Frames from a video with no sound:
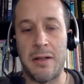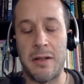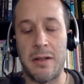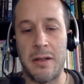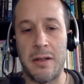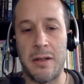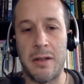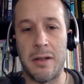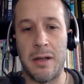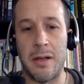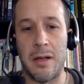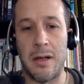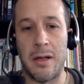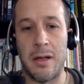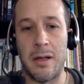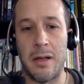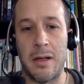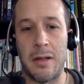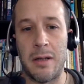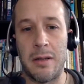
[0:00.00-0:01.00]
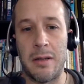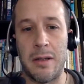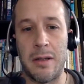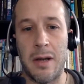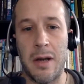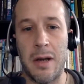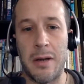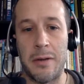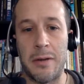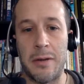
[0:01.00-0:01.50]
to the
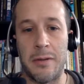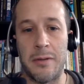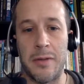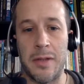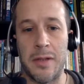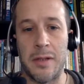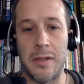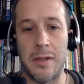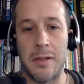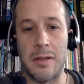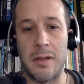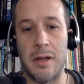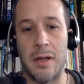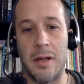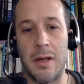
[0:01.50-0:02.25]
author of this